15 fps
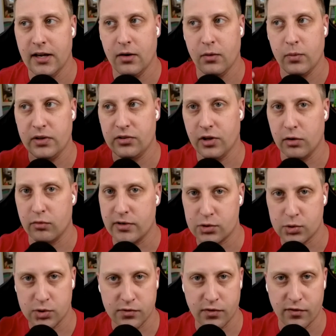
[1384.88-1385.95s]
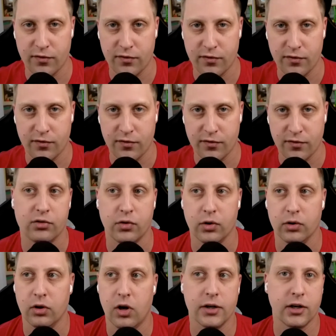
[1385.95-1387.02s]
we sell a resource for 49
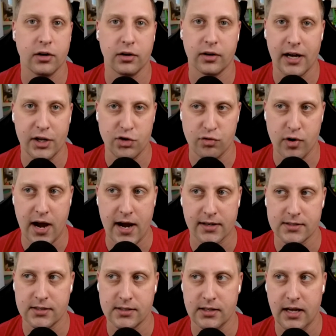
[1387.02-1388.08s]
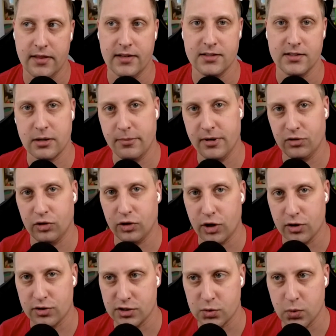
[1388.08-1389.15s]
bucks for a lawn care contract and then somebody
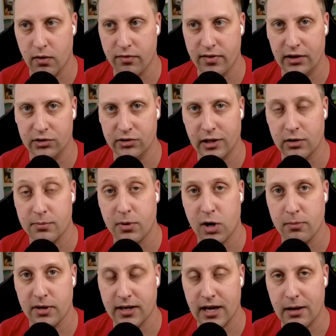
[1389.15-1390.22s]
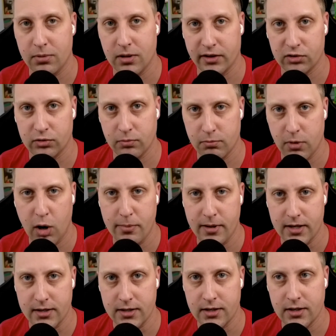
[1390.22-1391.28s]
secures a $12,000 apartment complex
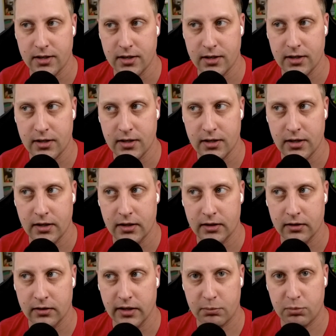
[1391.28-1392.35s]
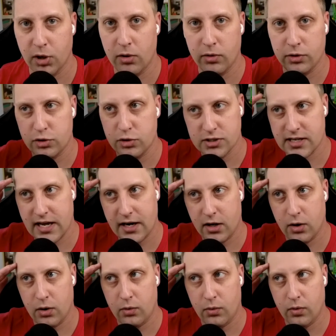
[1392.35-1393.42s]
mobid like bro you just got
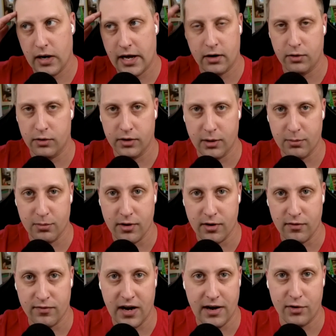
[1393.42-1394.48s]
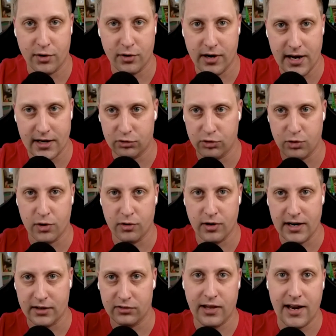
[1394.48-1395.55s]
a i don't know the number there 500x
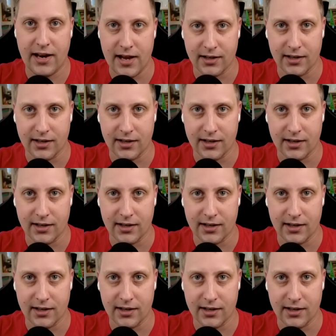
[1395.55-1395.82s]
200x yeah, 10x a